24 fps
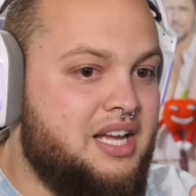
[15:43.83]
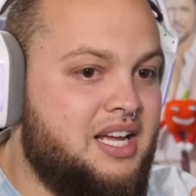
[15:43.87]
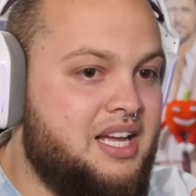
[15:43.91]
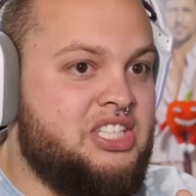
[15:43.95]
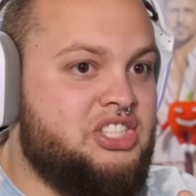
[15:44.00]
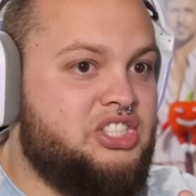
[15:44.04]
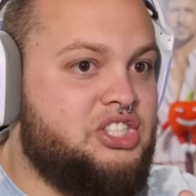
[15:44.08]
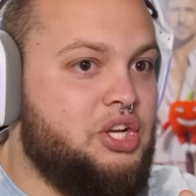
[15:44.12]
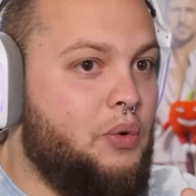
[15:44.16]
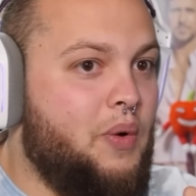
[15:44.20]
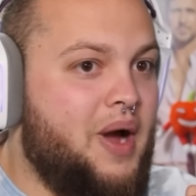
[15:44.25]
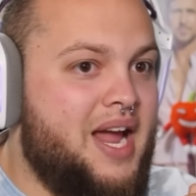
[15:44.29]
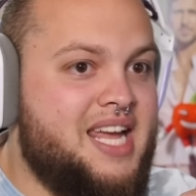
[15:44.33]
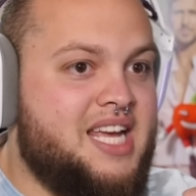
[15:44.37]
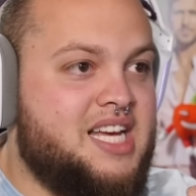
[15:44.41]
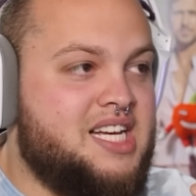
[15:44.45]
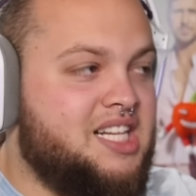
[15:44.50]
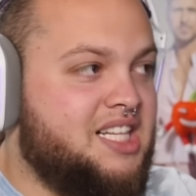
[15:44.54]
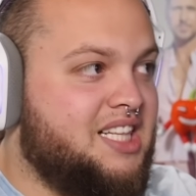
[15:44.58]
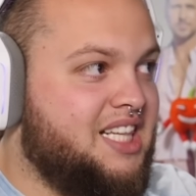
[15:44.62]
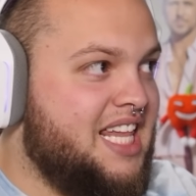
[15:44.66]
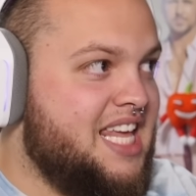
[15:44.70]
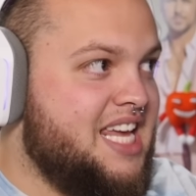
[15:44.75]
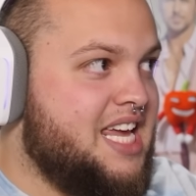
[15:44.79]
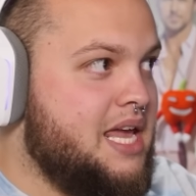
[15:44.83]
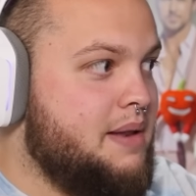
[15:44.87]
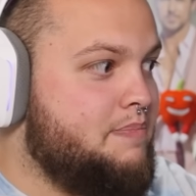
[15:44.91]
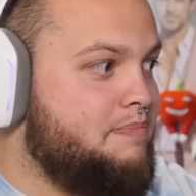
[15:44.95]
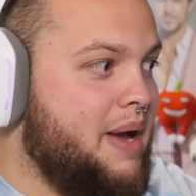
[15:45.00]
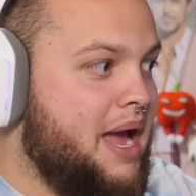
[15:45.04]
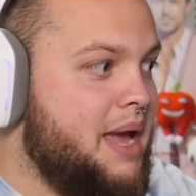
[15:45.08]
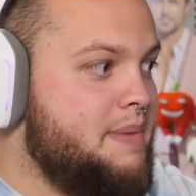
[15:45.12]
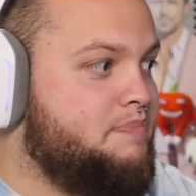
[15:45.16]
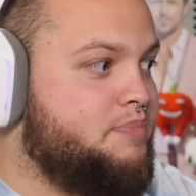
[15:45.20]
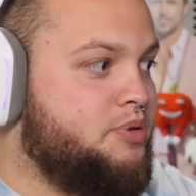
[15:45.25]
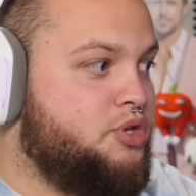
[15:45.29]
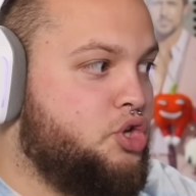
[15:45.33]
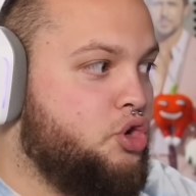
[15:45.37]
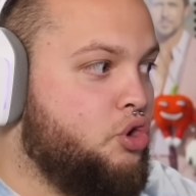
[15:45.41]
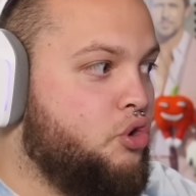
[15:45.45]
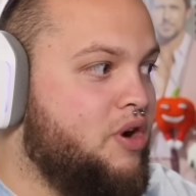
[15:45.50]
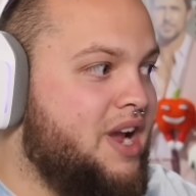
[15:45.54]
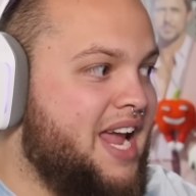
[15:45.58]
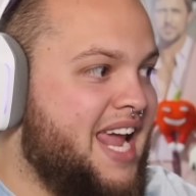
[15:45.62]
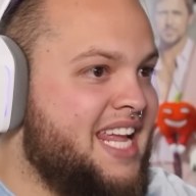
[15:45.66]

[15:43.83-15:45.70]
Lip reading: So I click it by pure